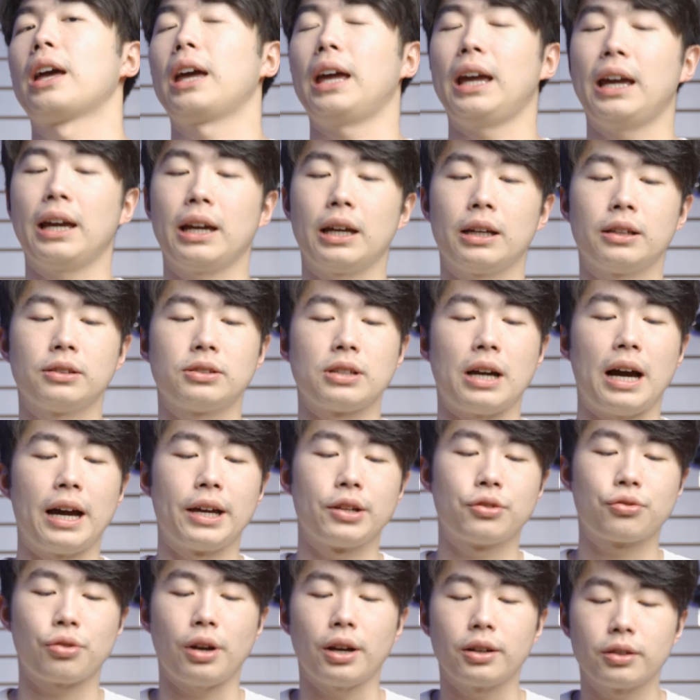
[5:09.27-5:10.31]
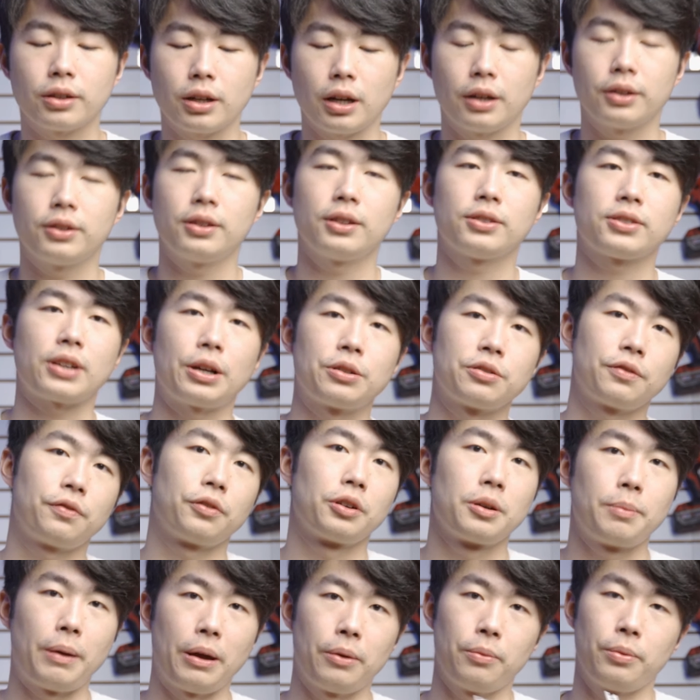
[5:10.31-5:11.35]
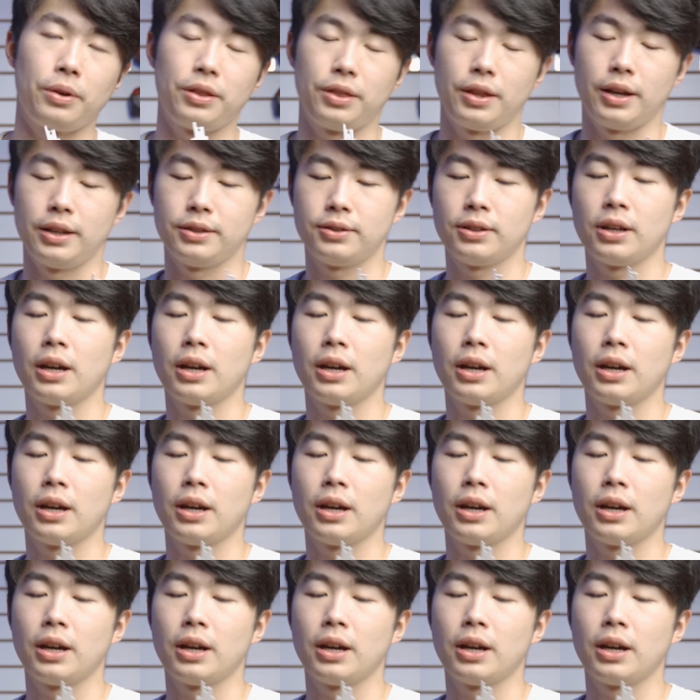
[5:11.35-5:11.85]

and I try to cut the Schedule 40 pipe with this.